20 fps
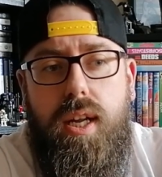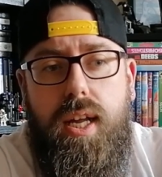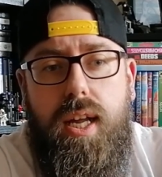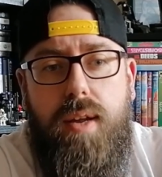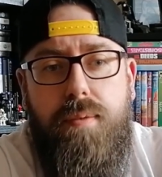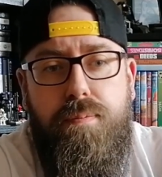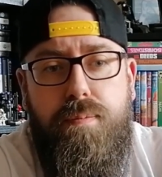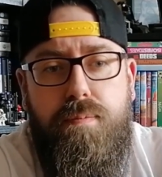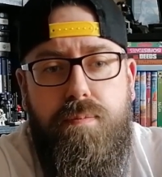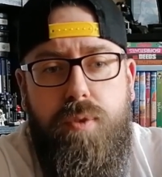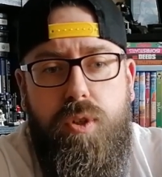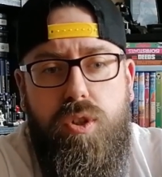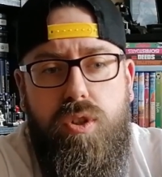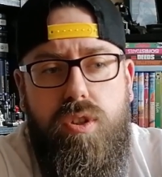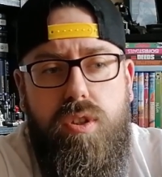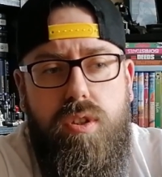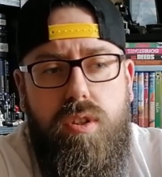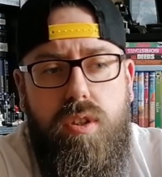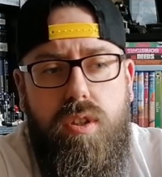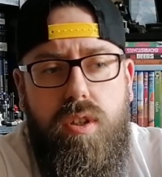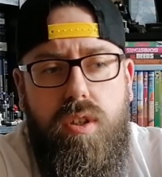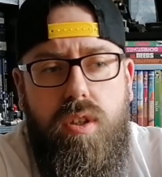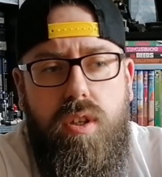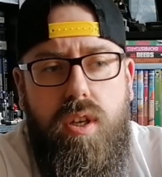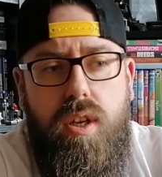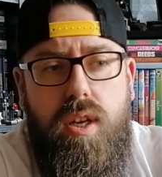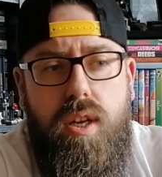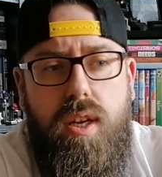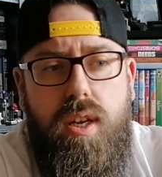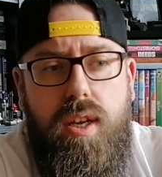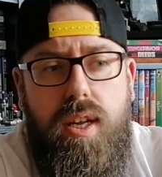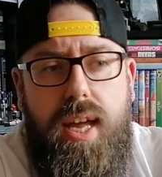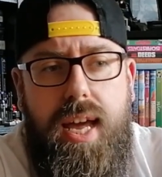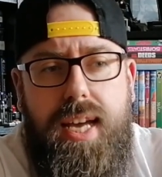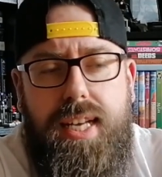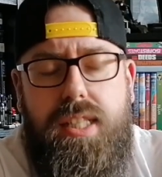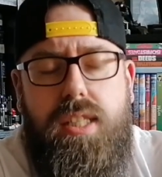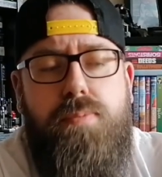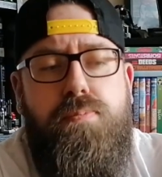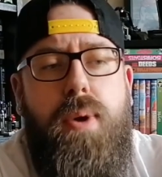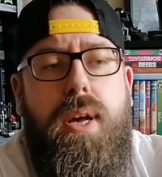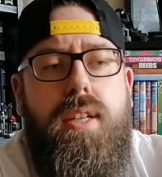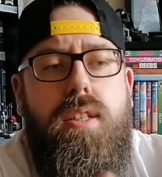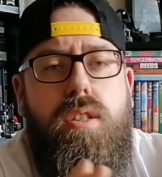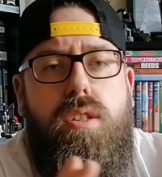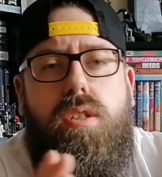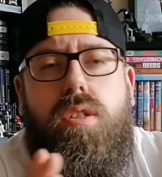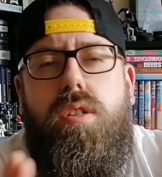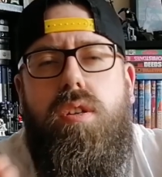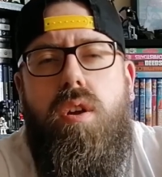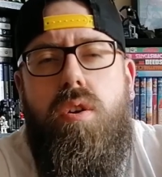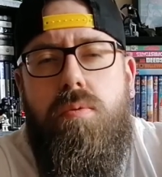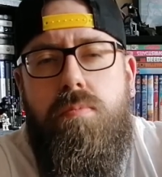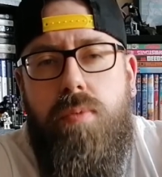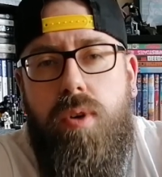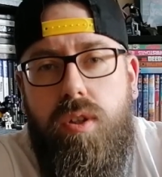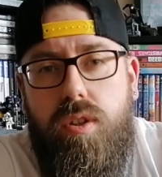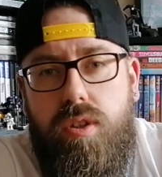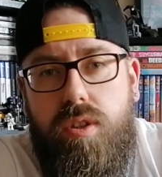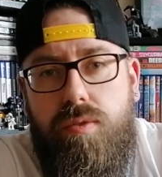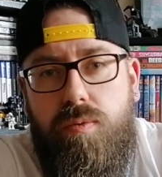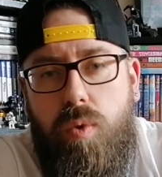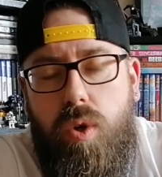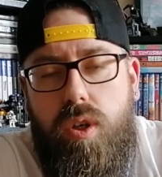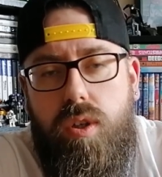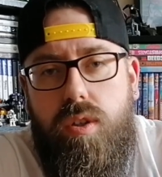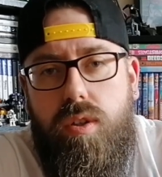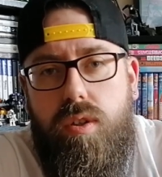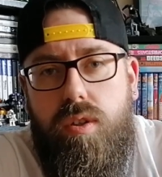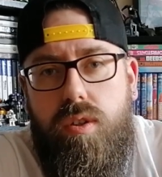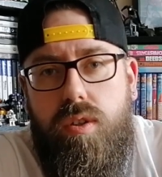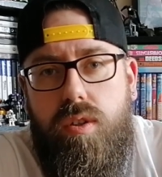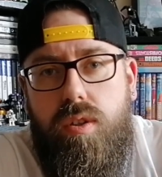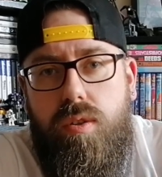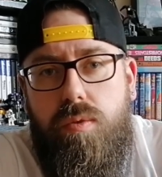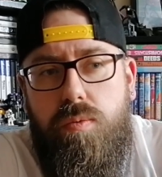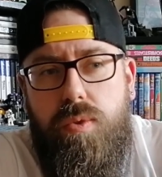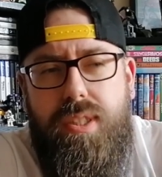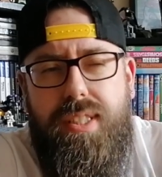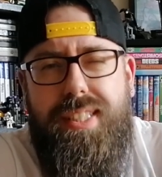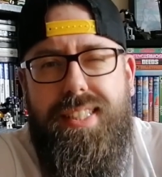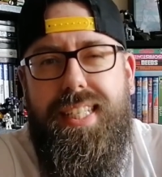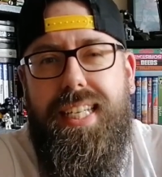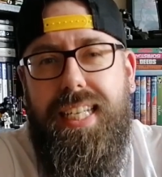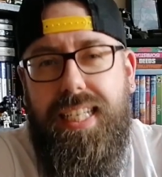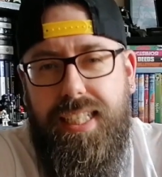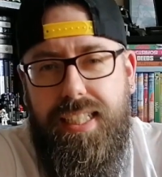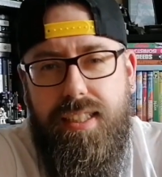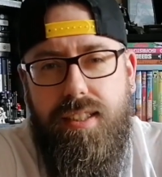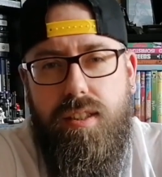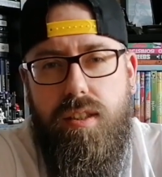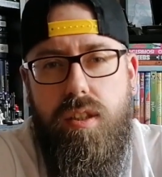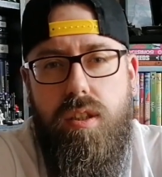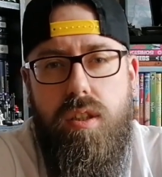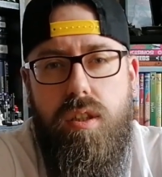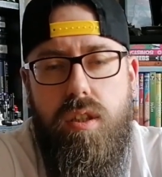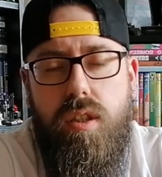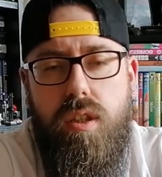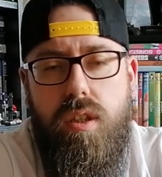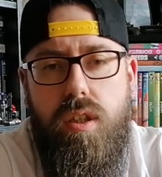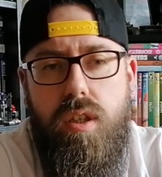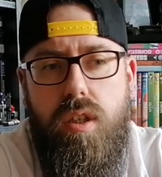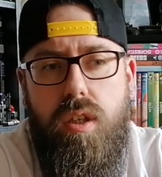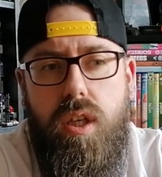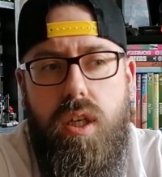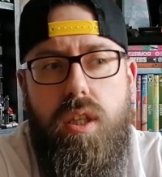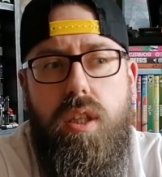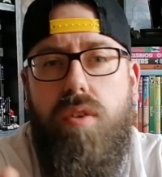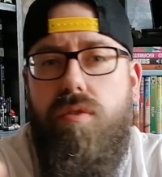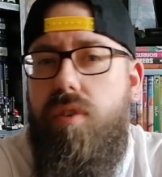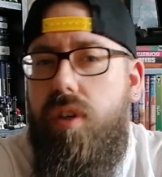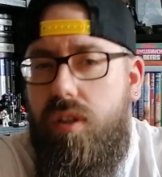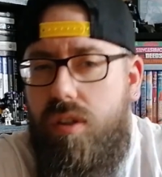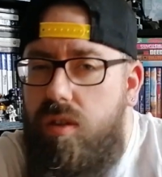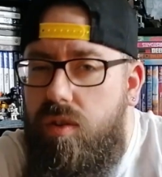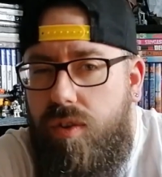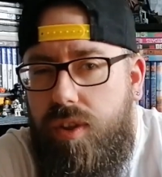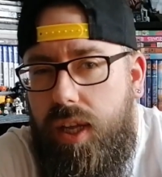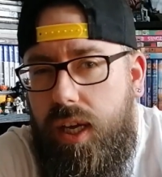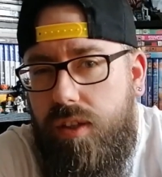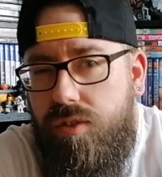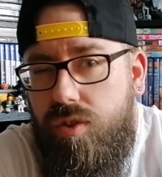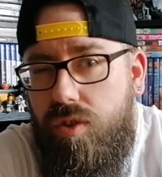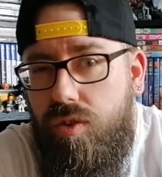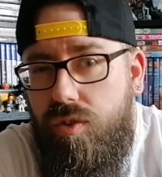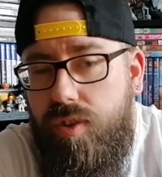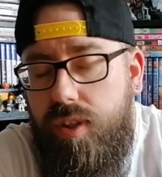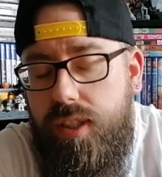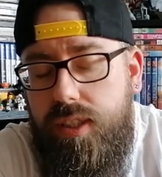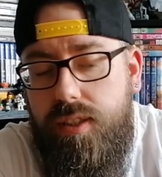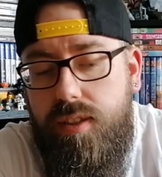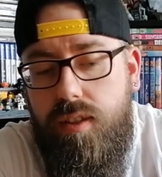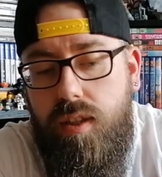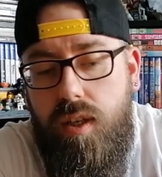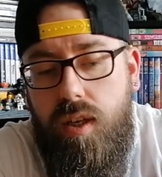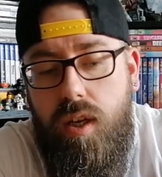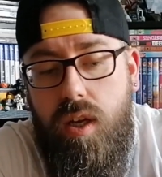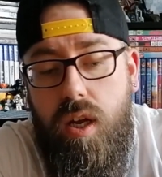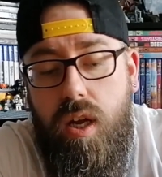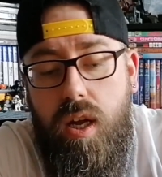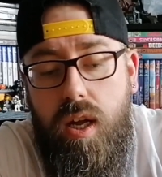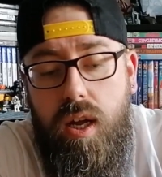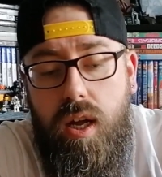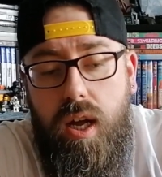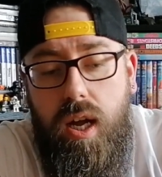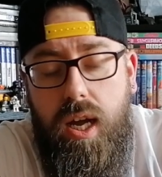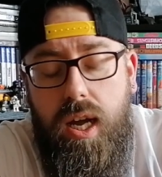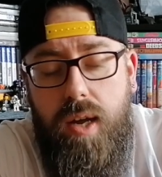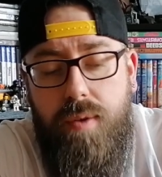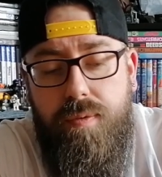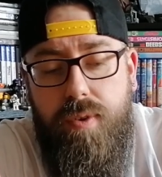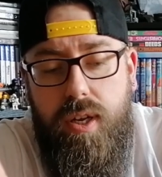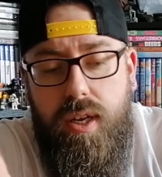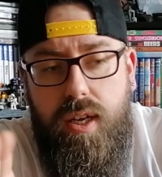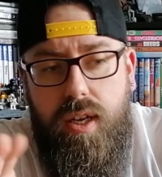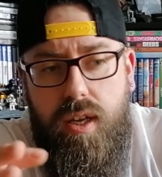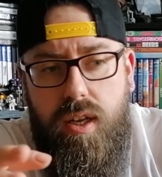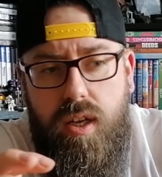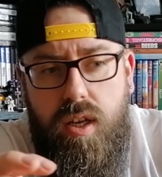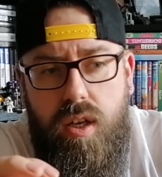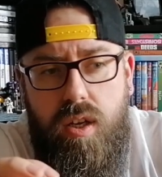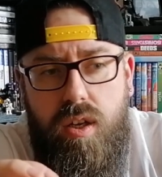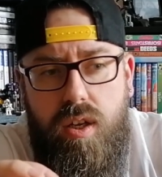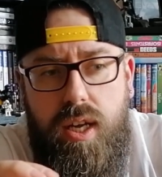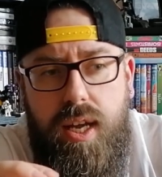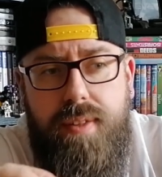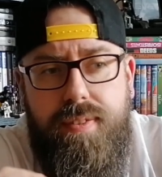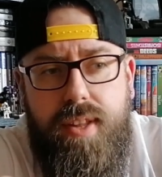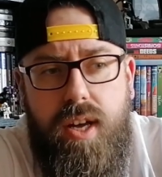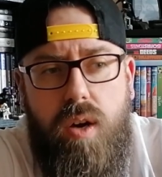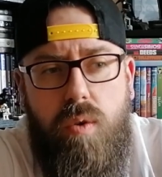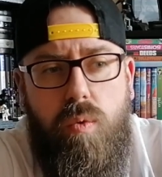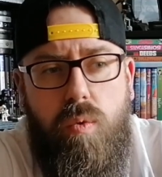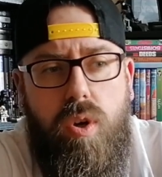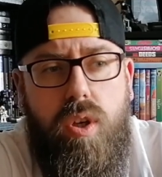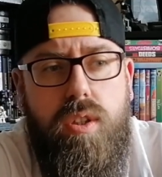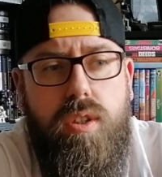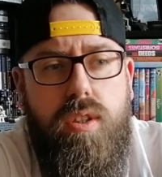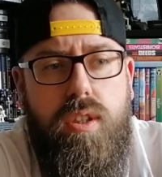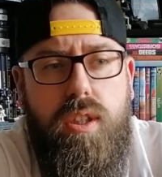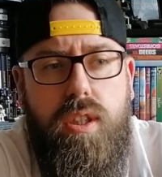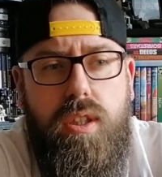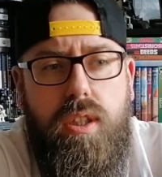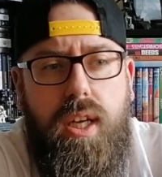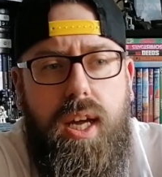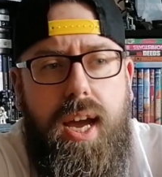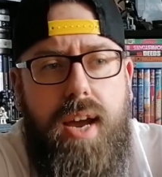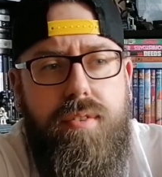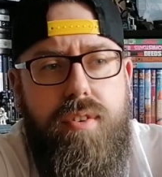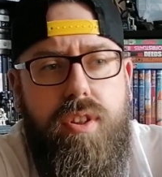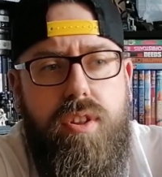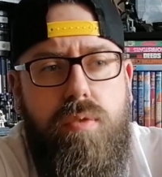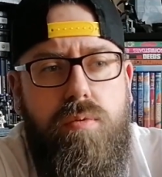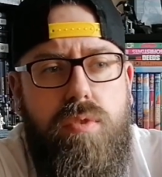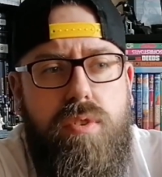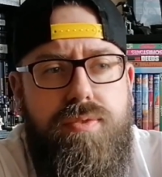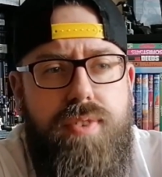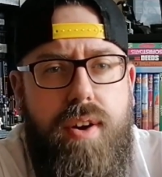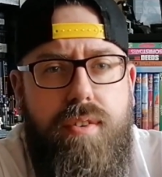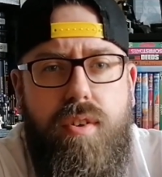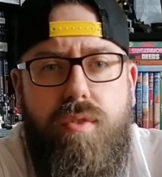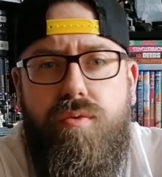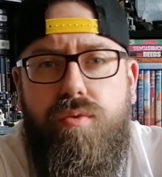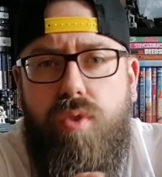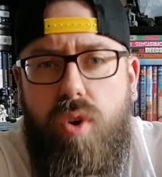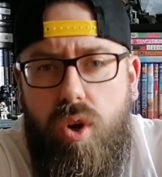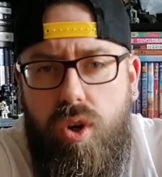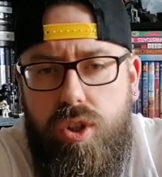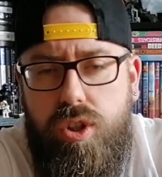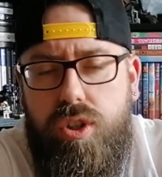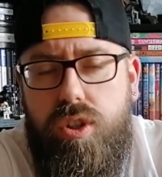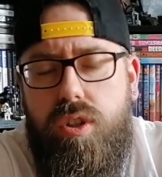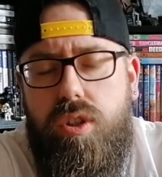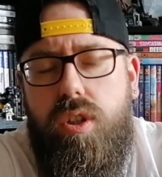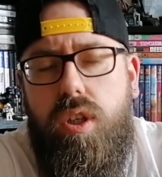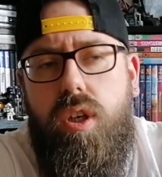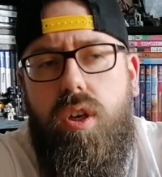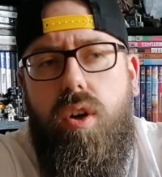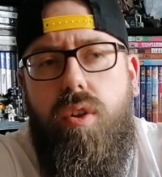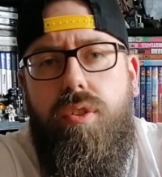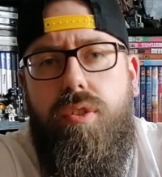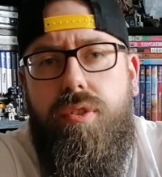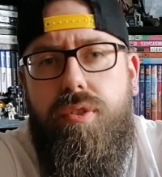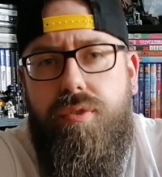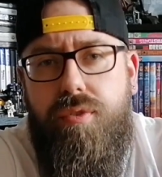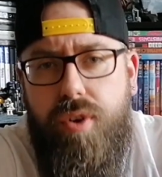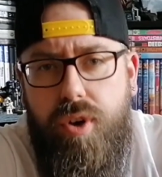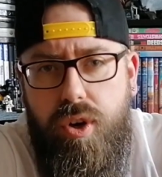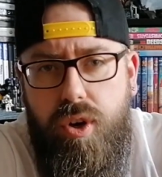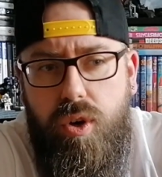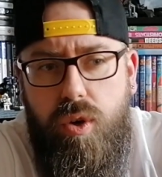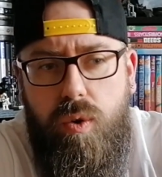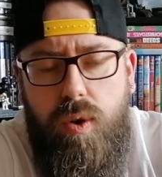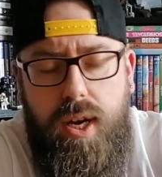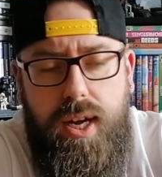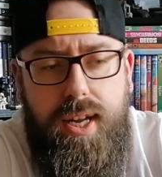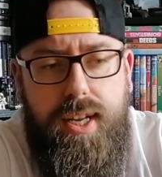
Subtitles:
it just expands so much of what was teased in the original theatrical release. In that one, everything was very rushed and gone through,